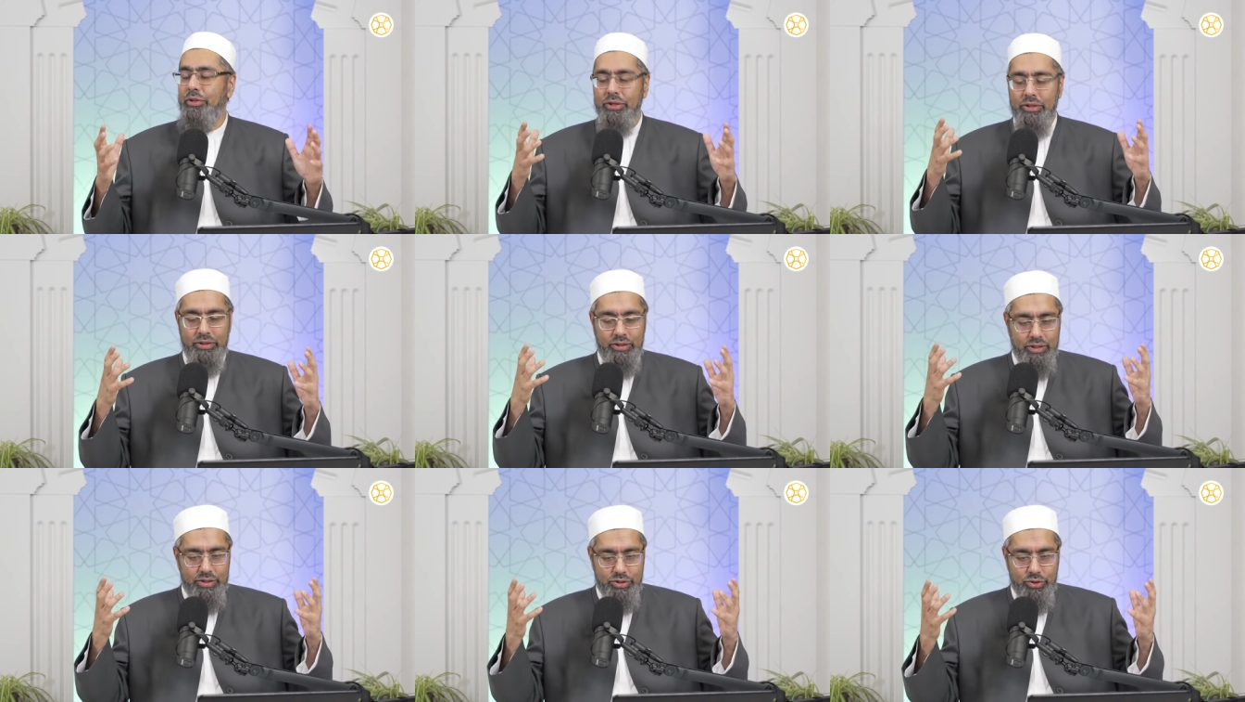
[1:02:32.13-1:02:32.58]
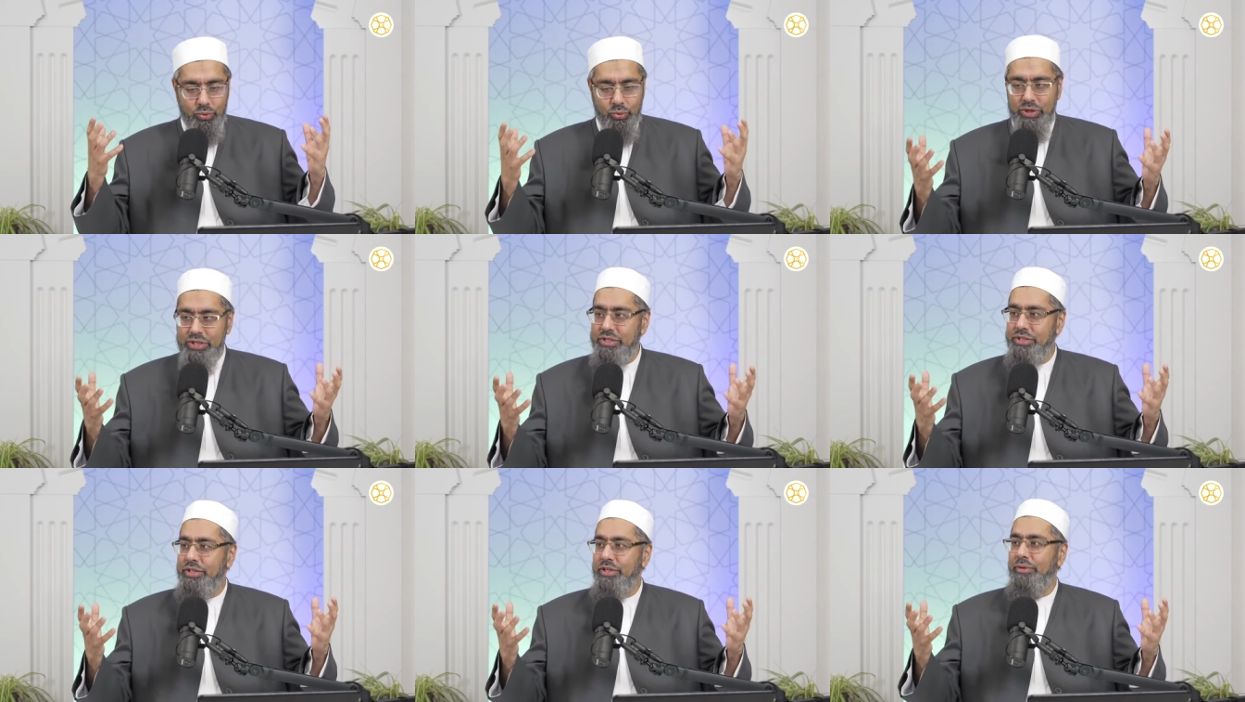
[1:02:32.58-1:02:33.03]
There's a
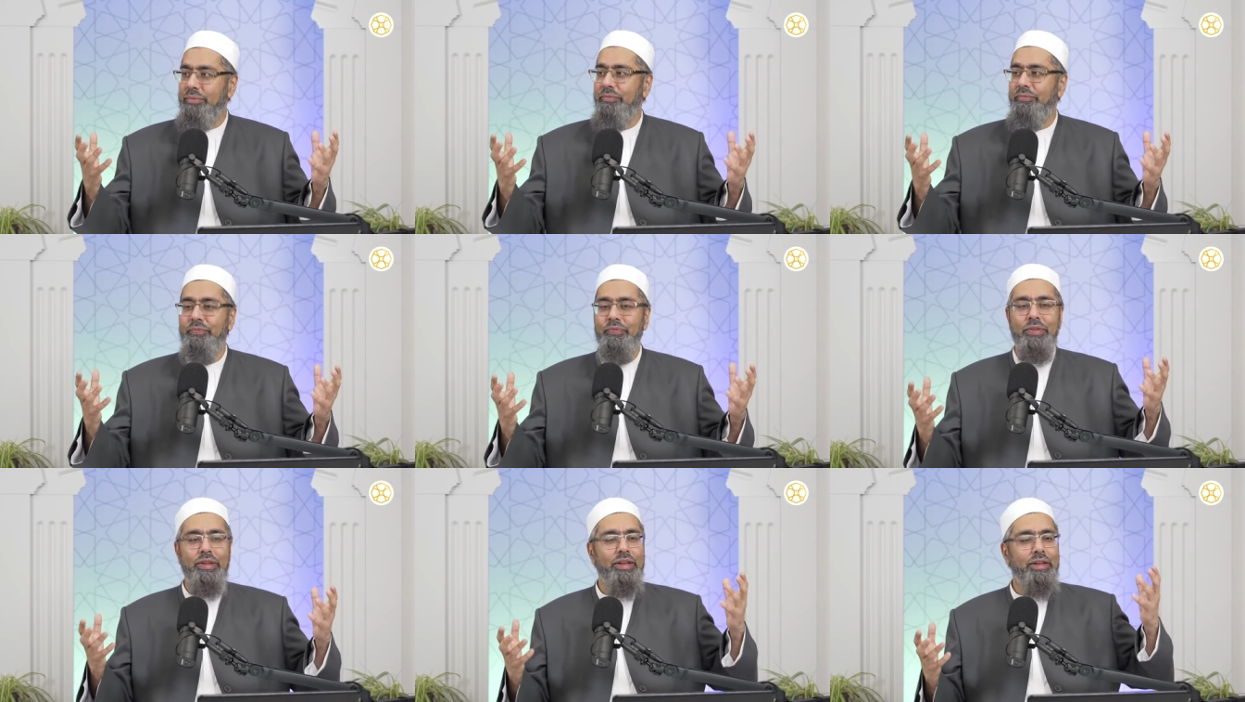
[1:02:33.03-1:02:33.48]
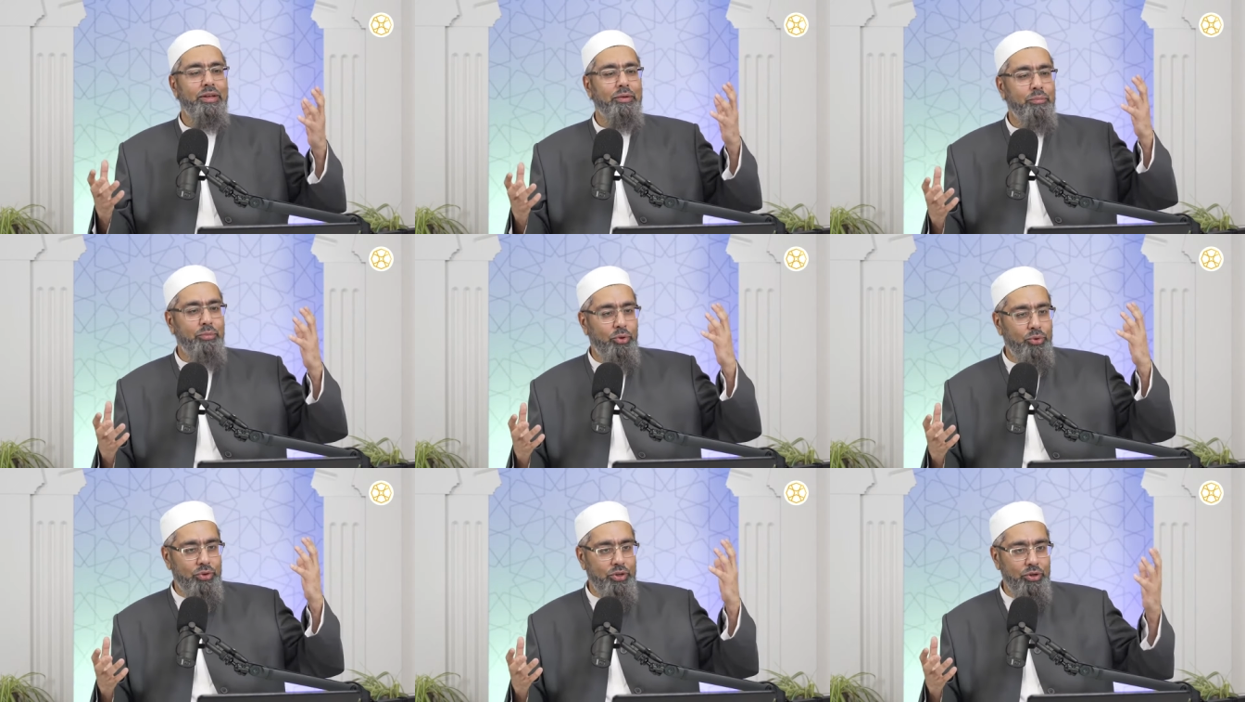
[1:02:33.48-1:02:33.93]
wisdom
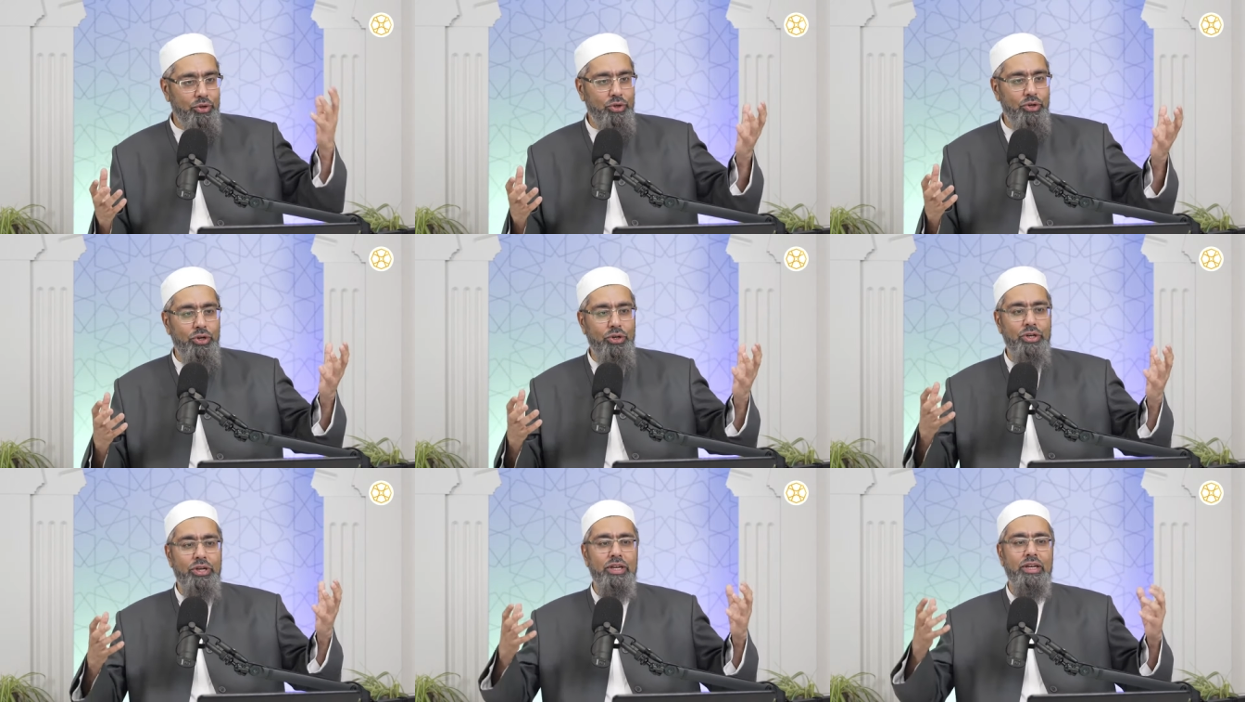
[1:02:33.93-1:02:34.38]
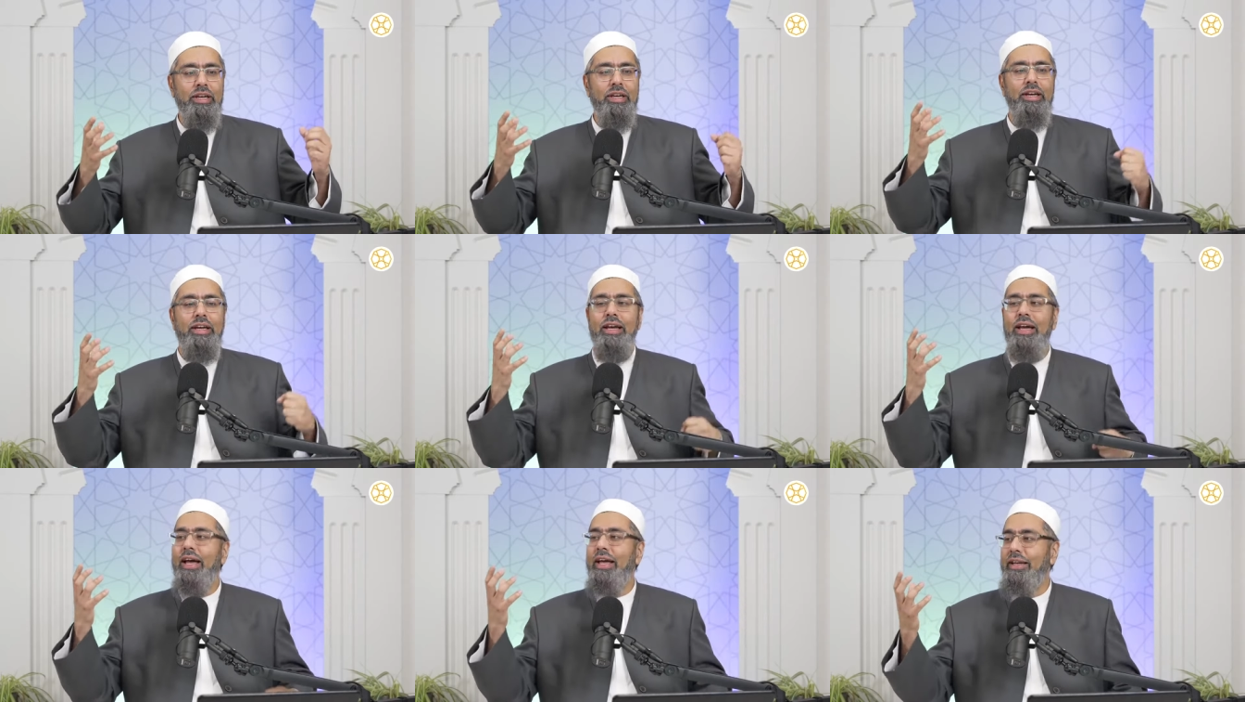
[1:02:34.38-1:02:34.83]
both in good
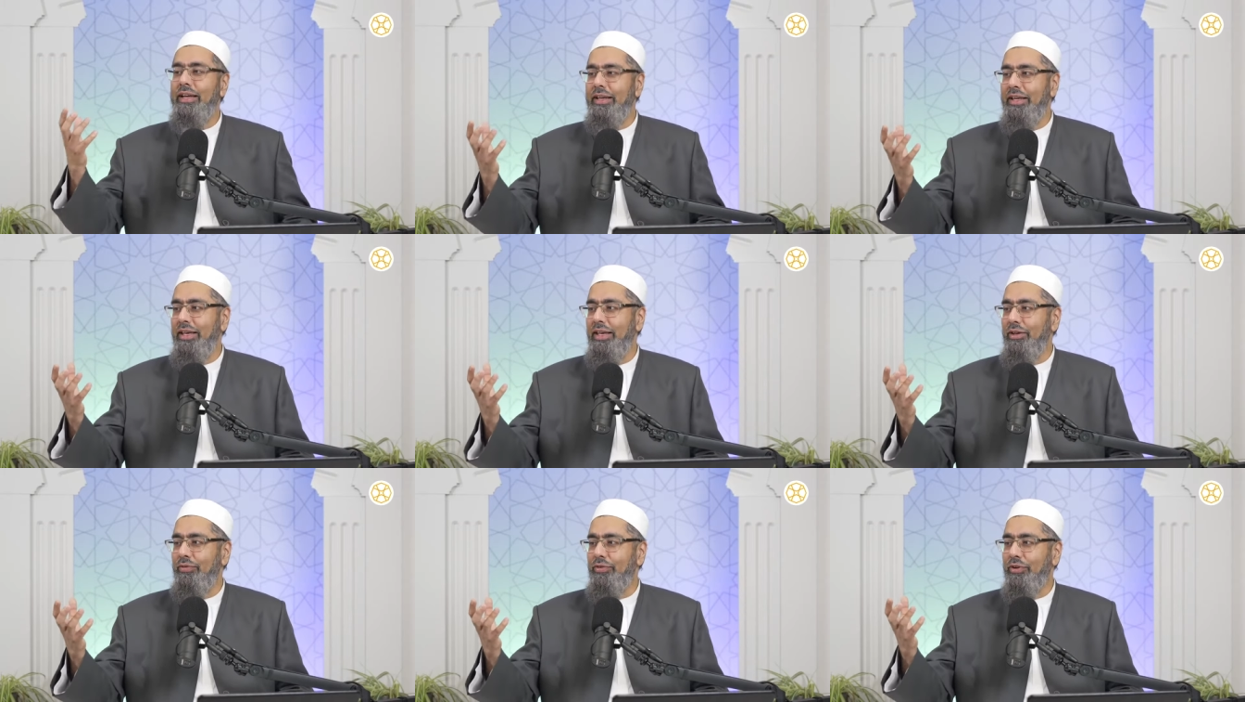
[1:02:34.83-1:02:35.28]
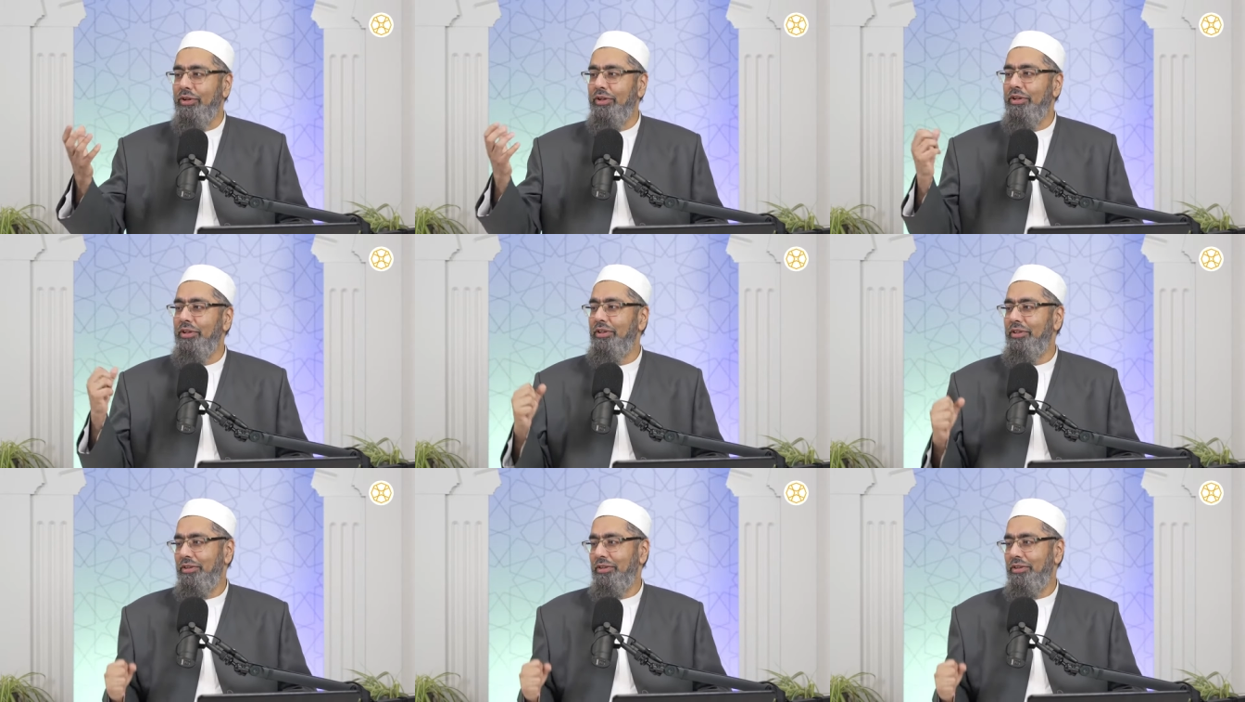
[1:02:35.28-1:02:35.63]
and in evil.